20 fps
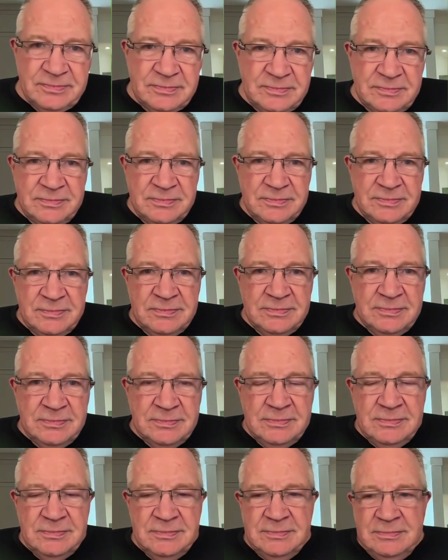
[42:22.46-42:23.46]

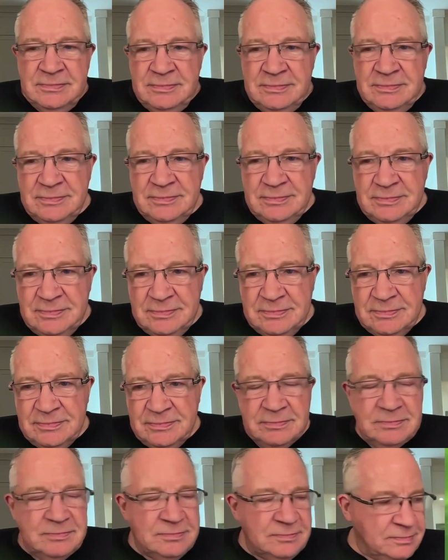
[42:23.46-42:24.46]

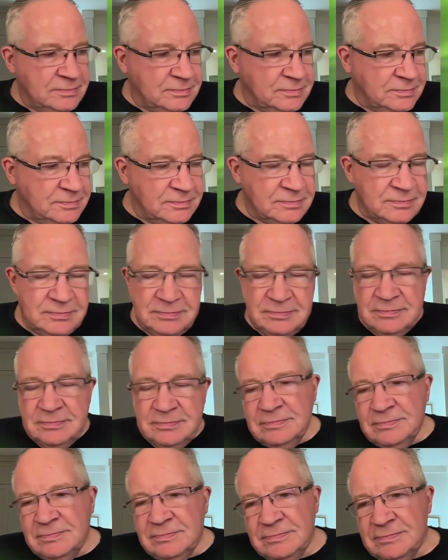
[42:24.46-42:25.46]

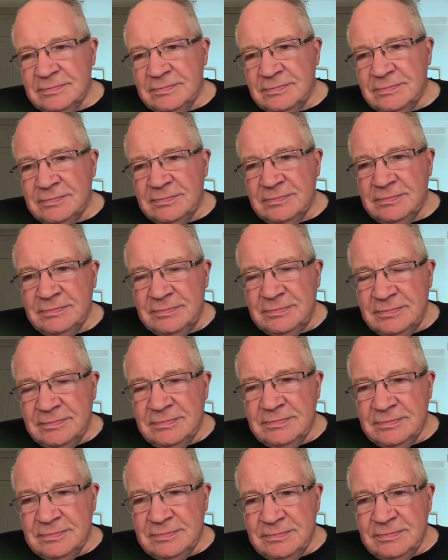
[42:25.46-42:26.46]

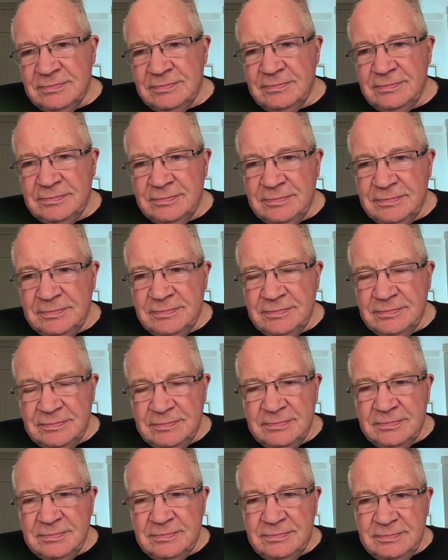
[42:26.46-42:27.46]

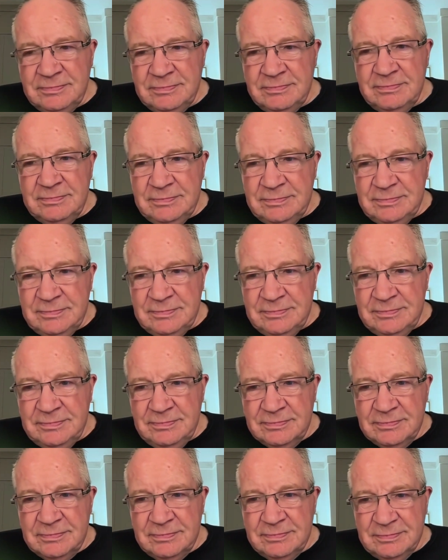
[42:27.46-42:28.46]

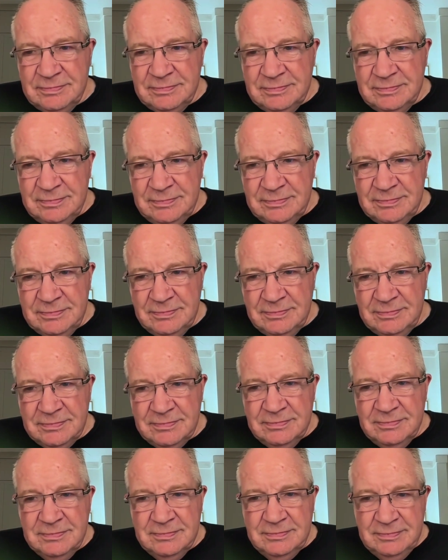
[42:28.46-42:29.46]

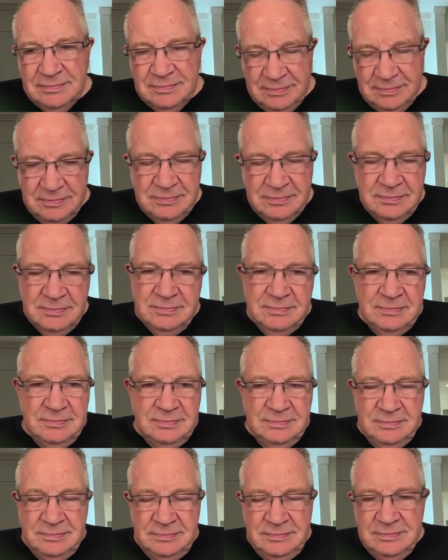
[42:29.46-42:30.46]
(silent)